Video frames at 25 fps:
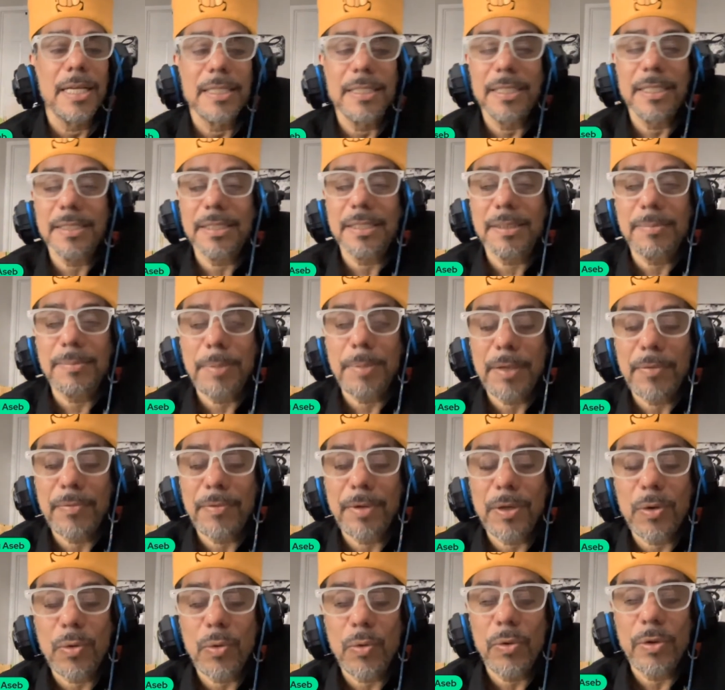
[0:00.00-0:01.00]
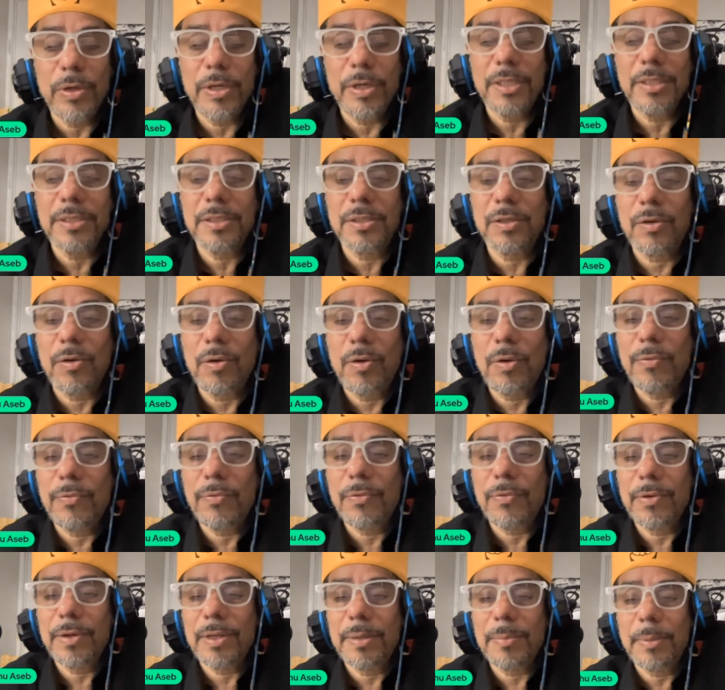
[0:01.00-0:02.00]
This is being recorded, so
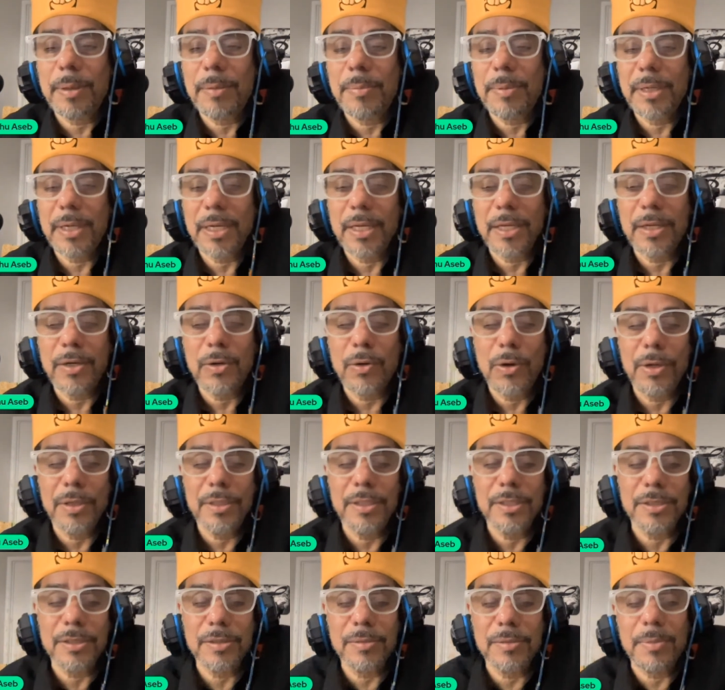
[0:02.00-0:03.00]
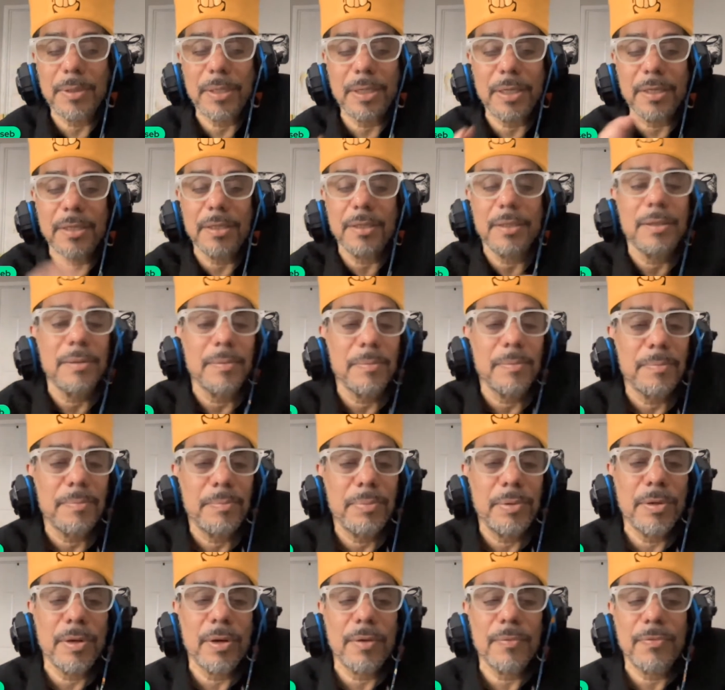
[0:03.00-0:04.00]
hopefully maybe later on this will be
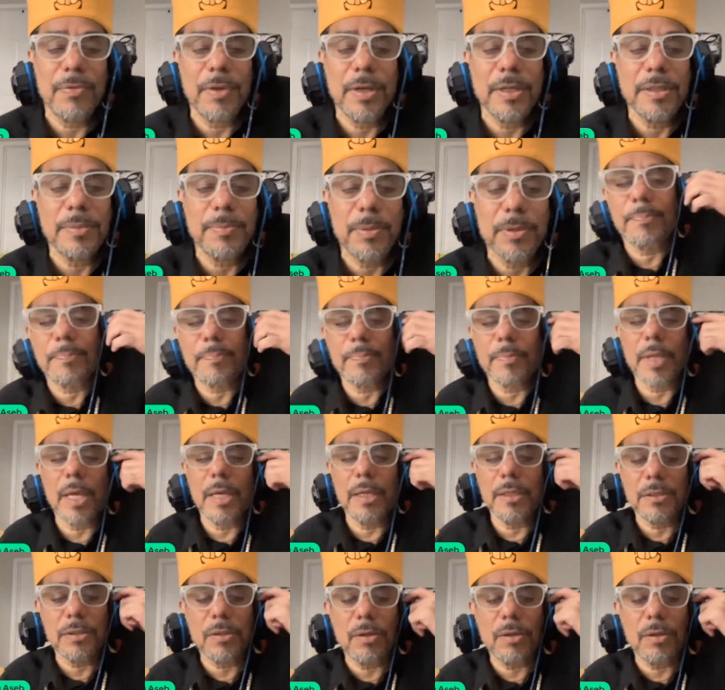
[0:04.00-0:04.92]
put on Facebook.